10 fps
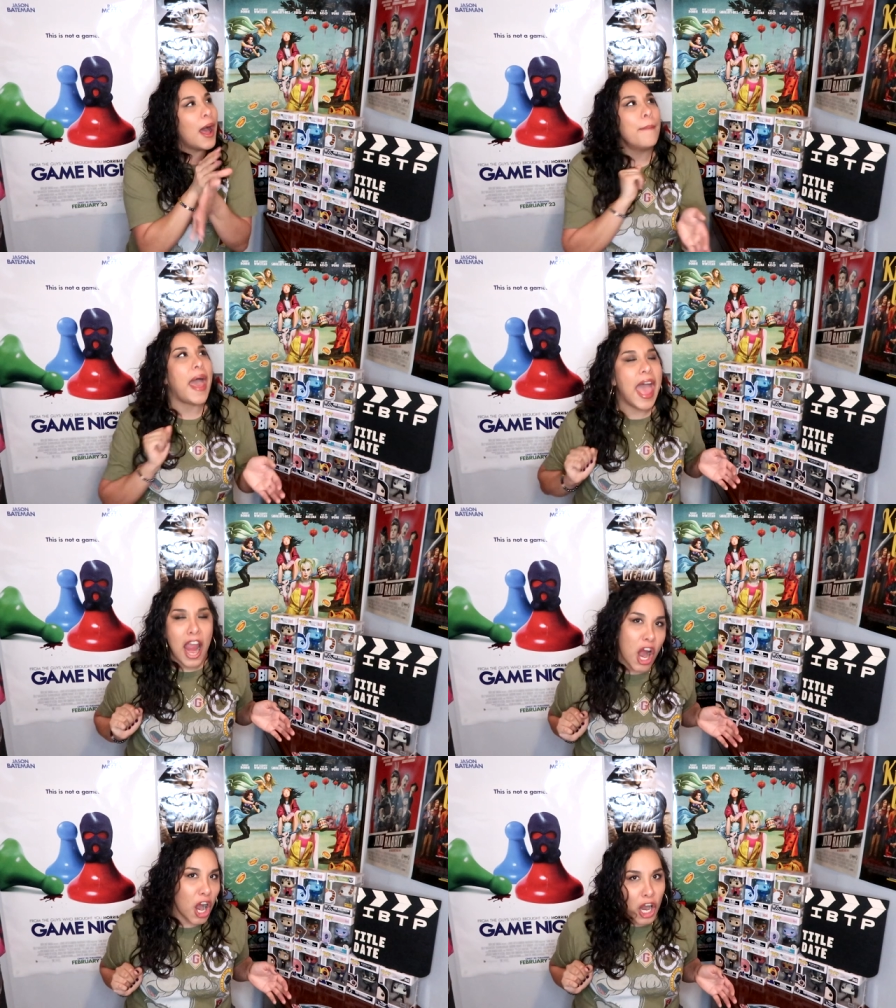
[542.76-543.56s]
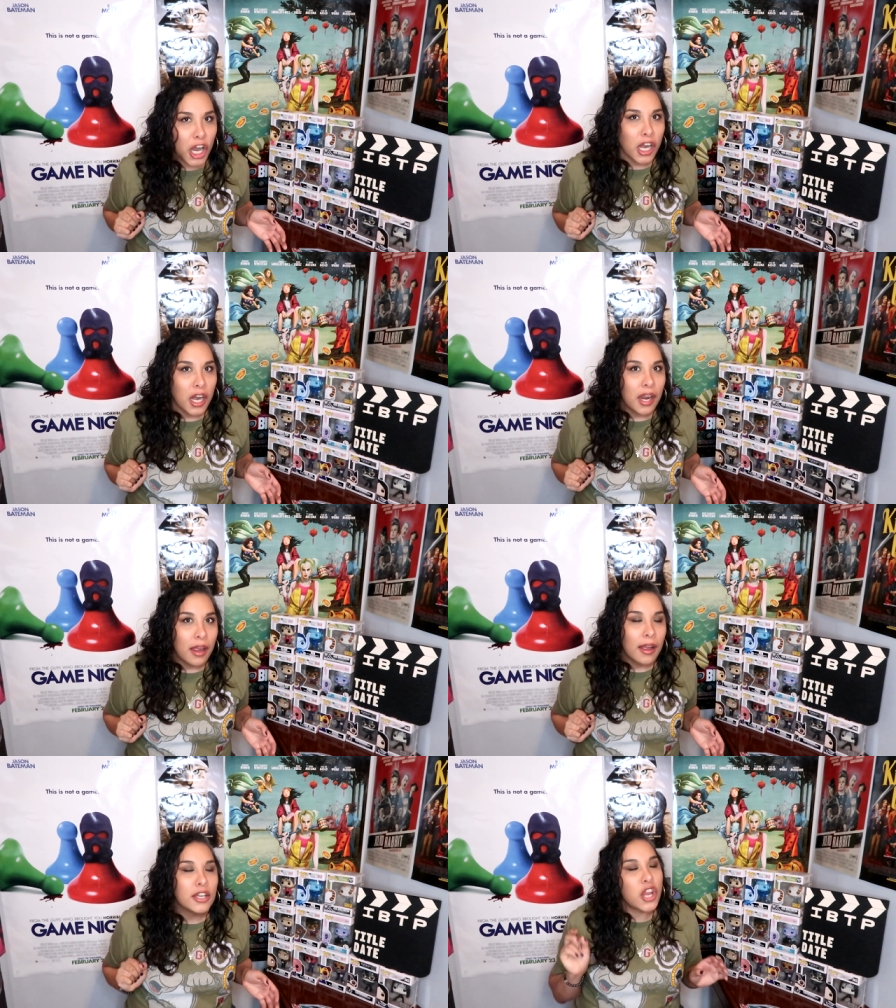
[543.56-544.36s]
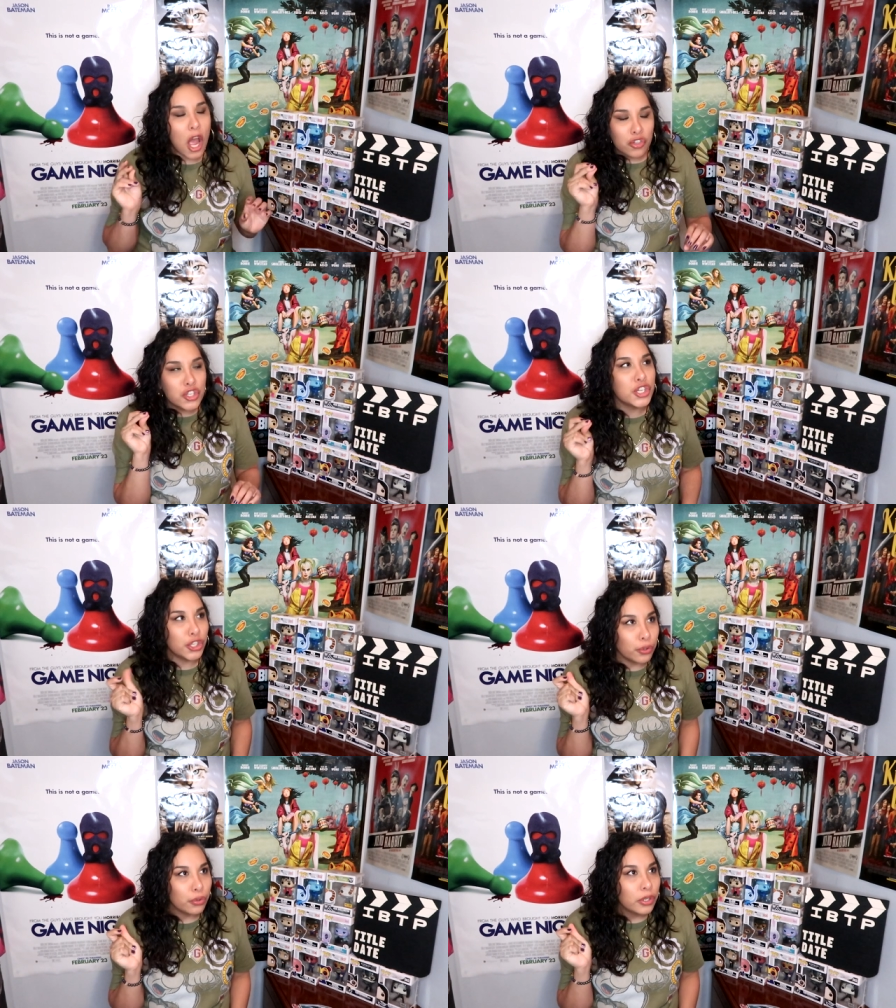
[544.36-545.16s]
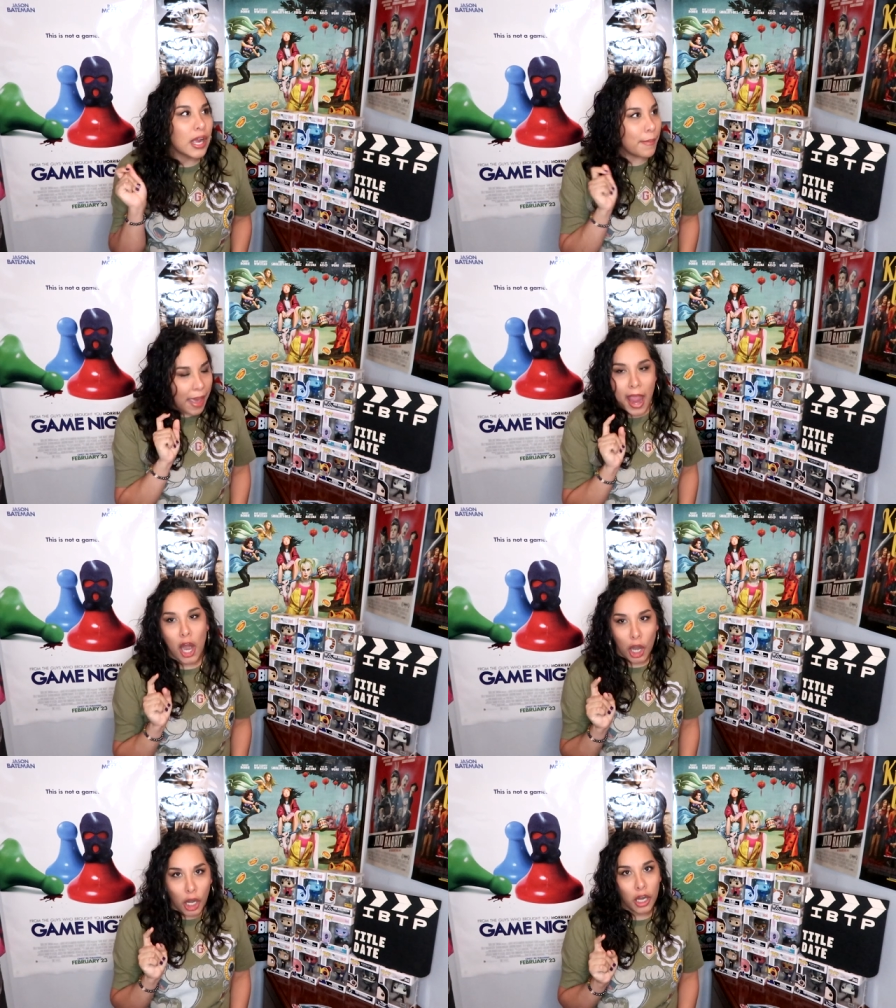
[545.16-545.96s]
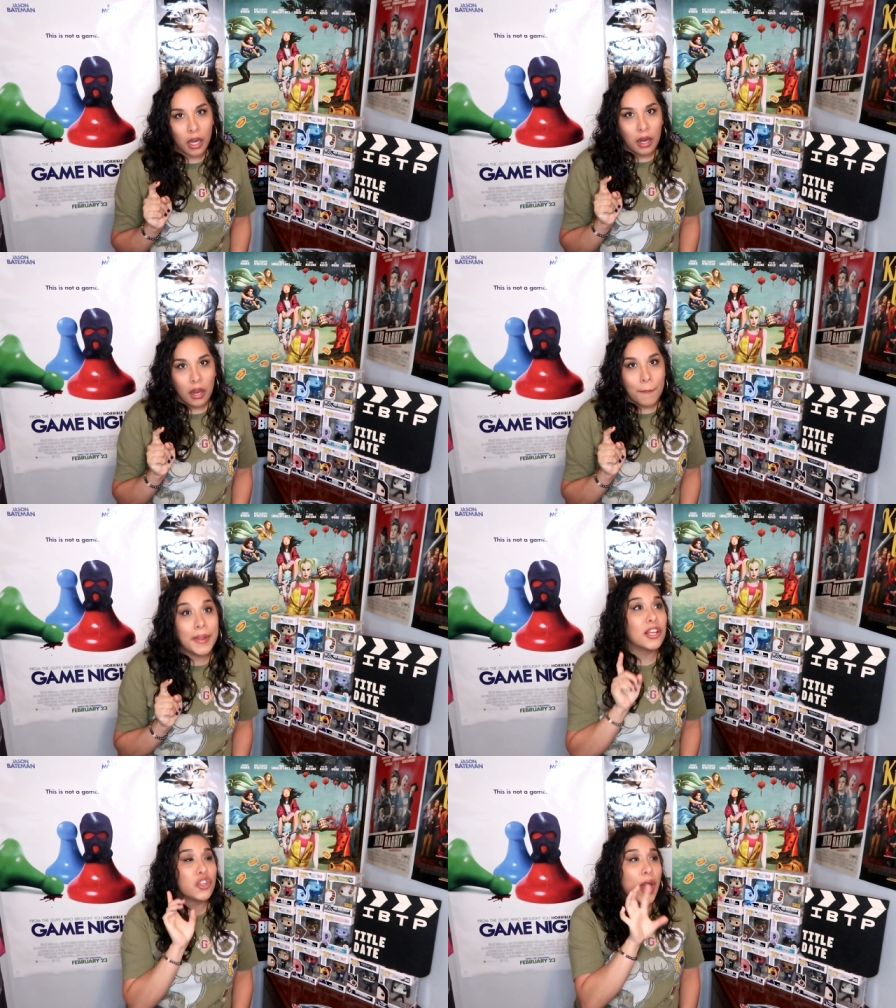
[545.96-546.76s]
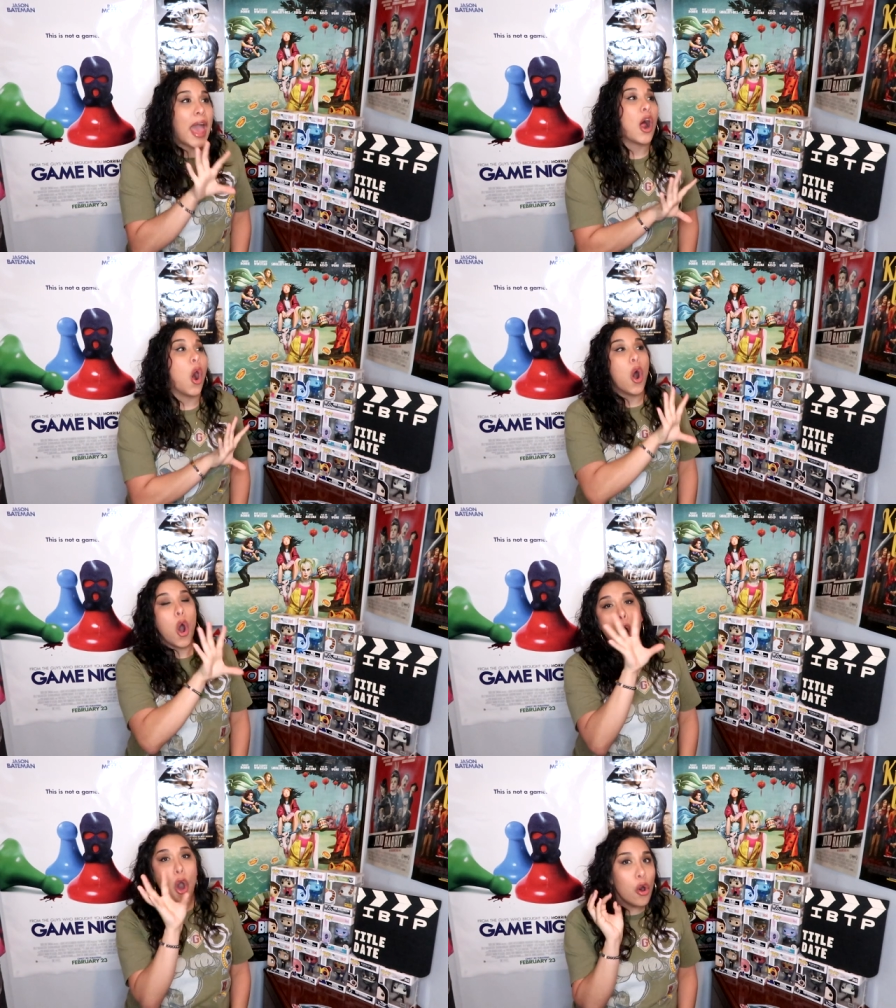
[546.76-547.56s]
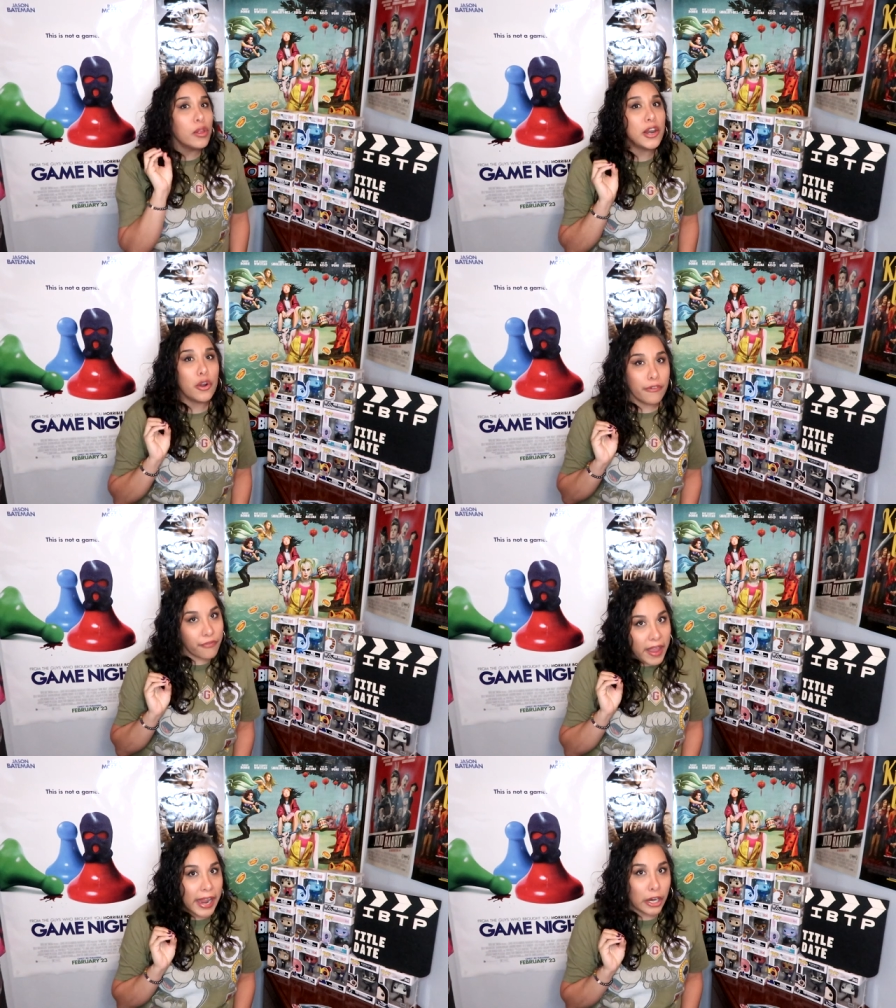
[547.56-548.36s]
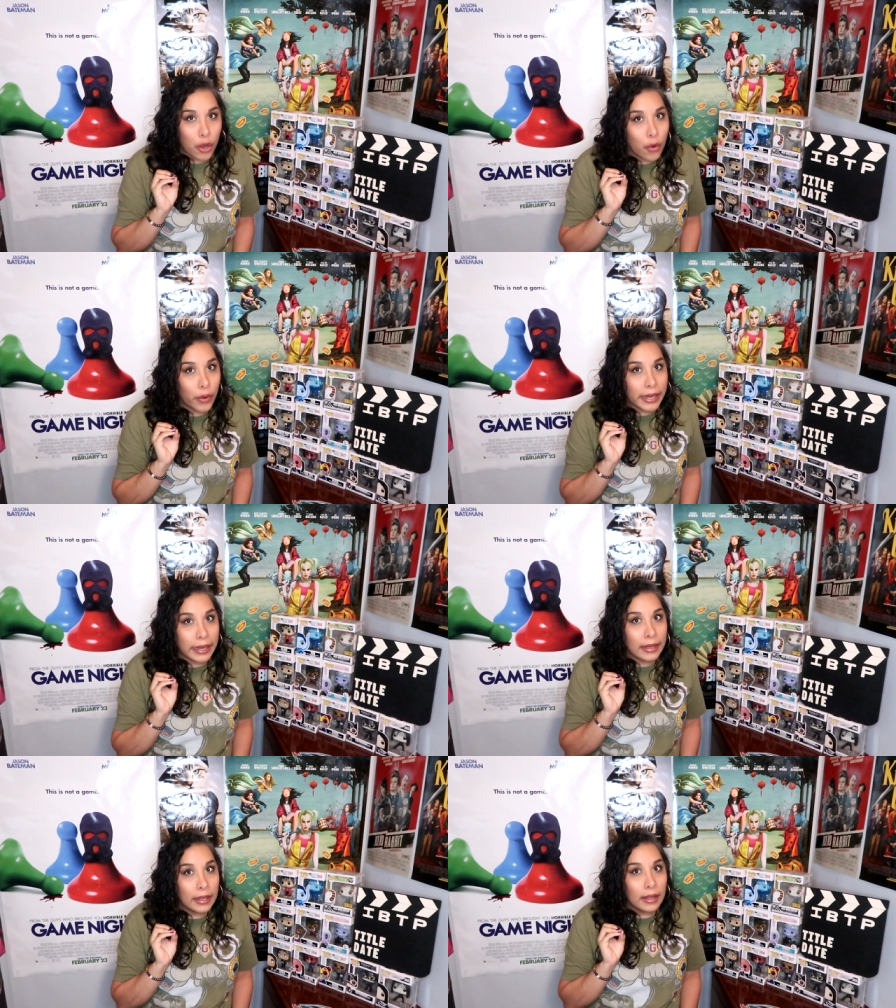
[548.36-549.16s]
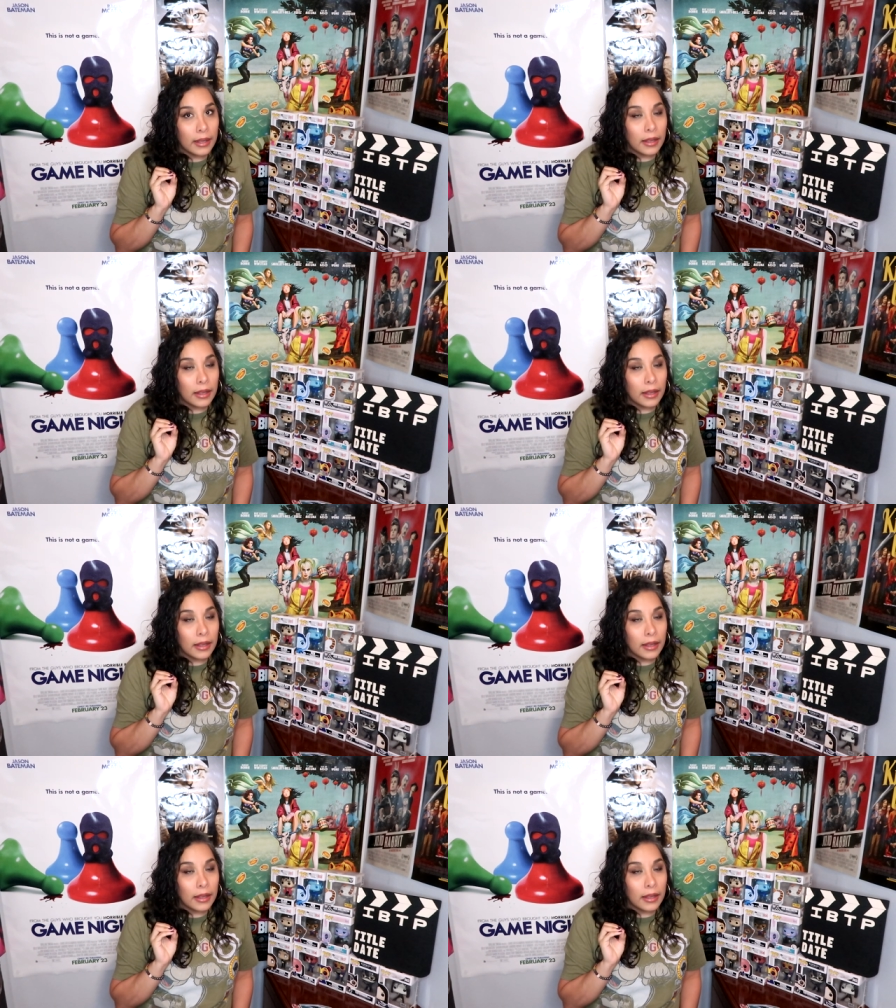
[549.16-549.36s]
come at her. Don't you come at her. Because you had a whole little affair going.